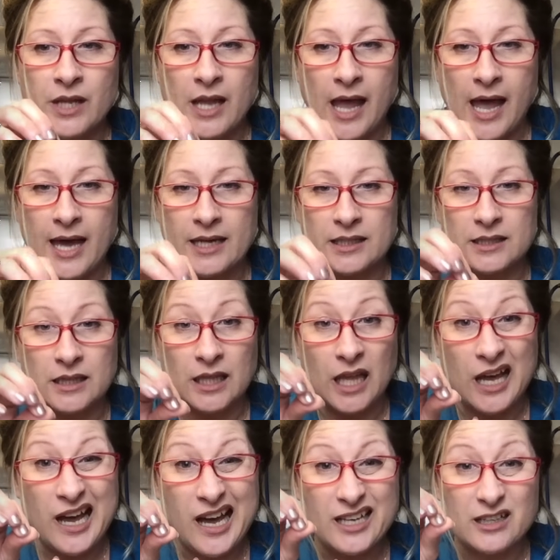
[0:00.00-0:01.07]
had a
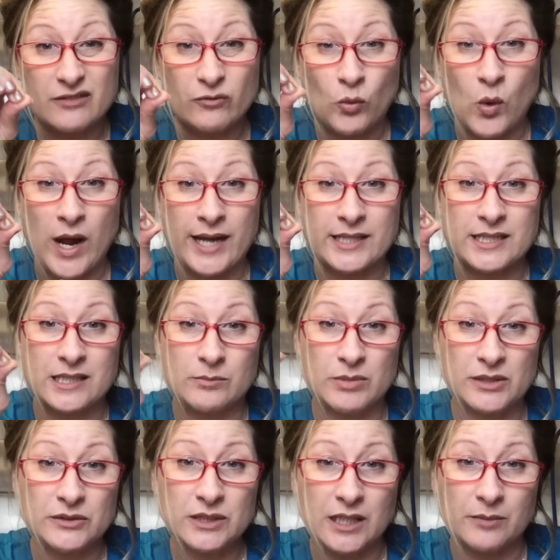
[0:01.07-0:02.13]
lot of waxy
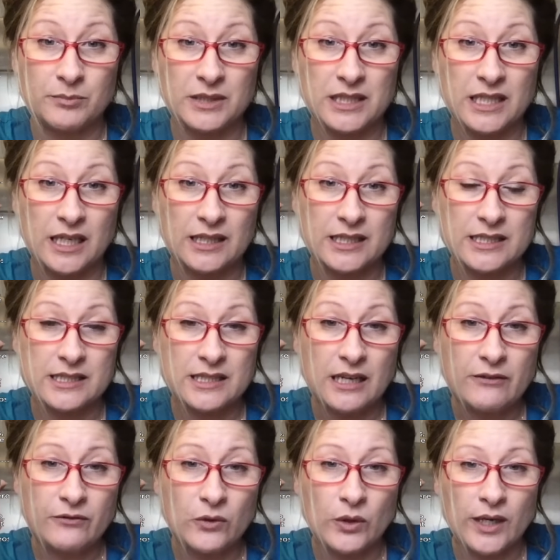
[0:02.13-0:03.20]
buildup and yucky
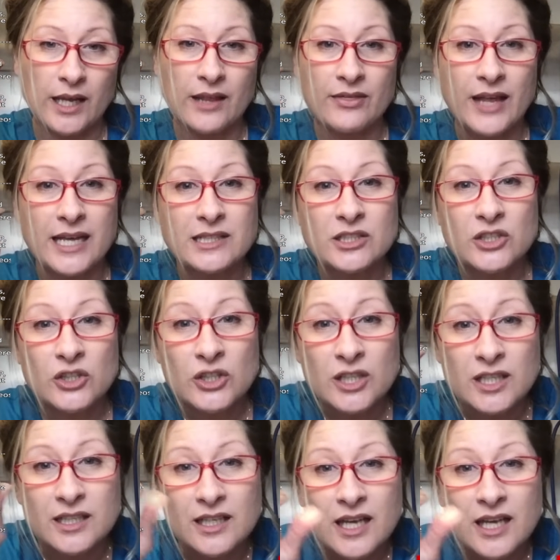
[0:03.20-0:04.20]
stuff on it. And that's good,